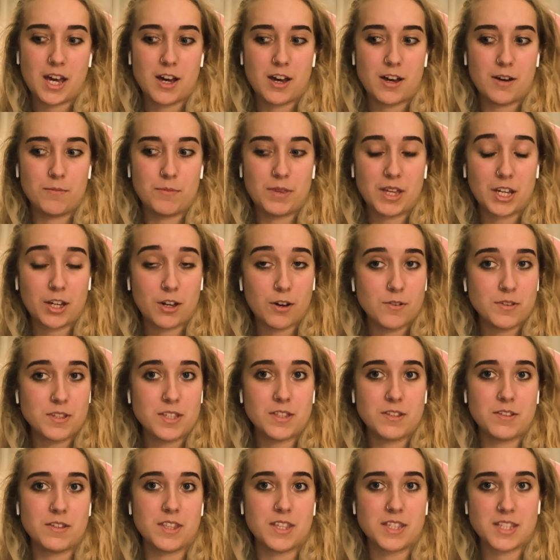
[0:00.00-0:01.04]
That goes
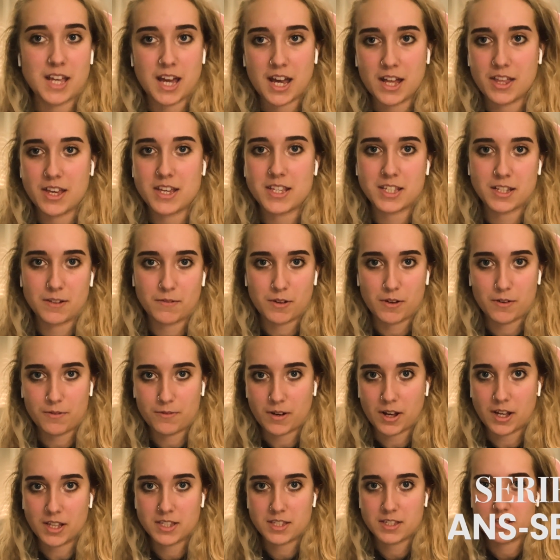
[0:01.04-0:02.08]
into the stylizing of your
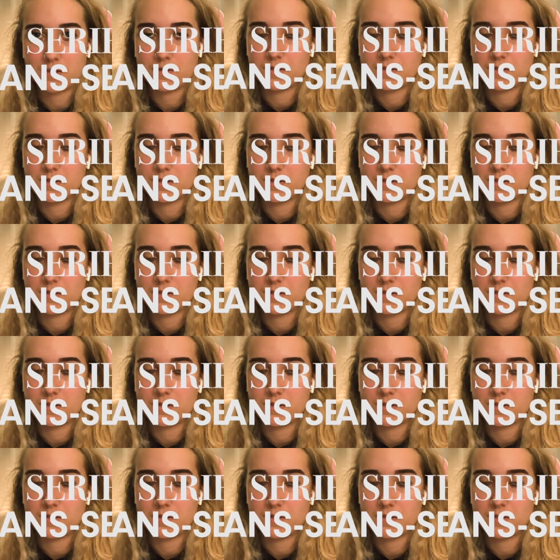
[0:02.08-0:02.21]
fonts.